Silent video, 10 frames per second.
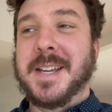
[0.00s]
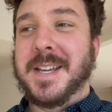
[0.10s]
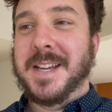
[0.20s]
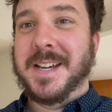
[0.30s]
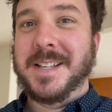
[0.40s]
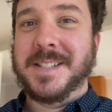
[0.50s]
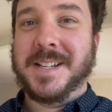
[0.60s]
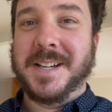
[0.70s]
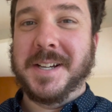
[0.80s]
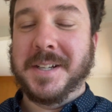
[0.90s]
And
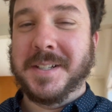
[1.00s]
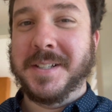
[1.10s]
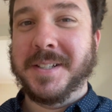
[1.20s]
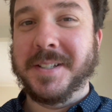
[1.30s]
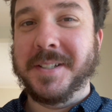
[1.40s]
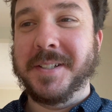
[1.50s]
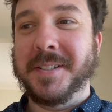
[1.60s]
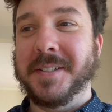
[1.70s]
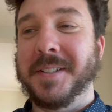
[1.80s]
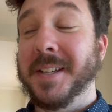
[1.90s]

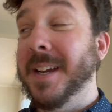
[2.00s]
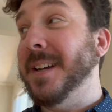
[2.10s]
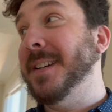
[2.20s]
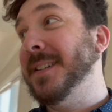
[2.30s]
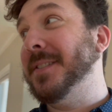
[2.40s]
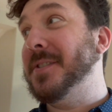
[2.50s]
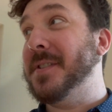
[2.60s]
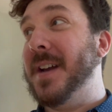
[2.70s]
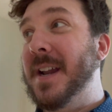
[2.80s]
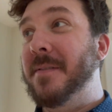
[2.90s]
yeah, just
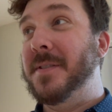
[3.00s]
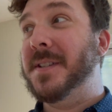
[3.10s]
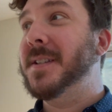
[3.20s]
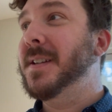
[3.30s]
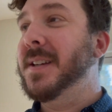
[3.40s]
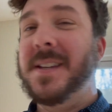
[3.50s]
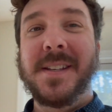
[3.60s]
kind of was